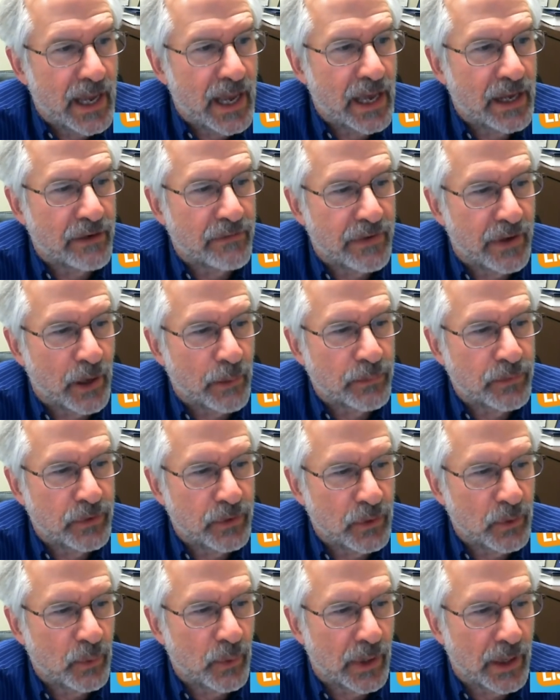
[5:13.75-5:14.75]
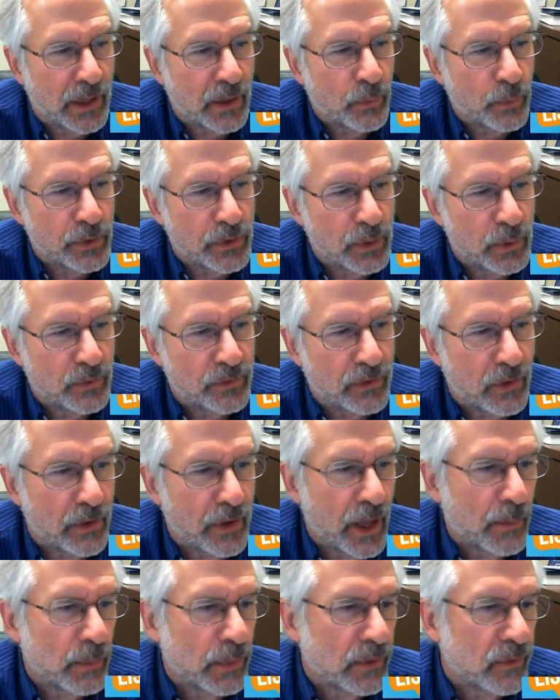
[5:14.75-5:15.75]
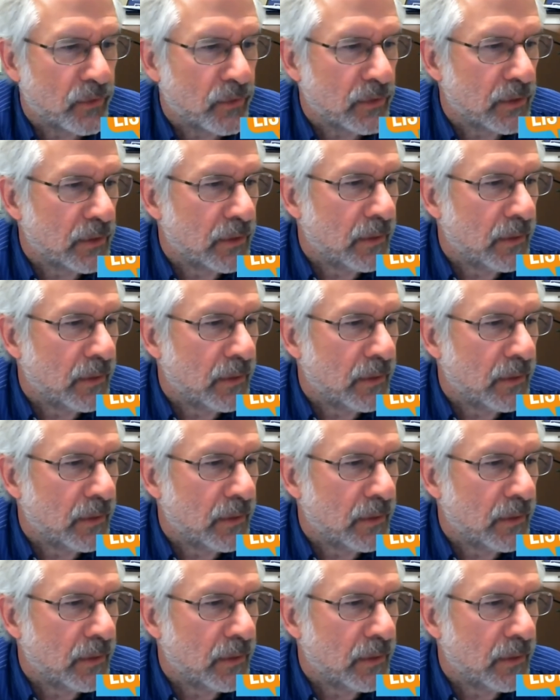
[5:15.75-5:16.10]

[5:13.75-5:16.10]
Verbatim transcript: and have helped to uh, reduce our numbers.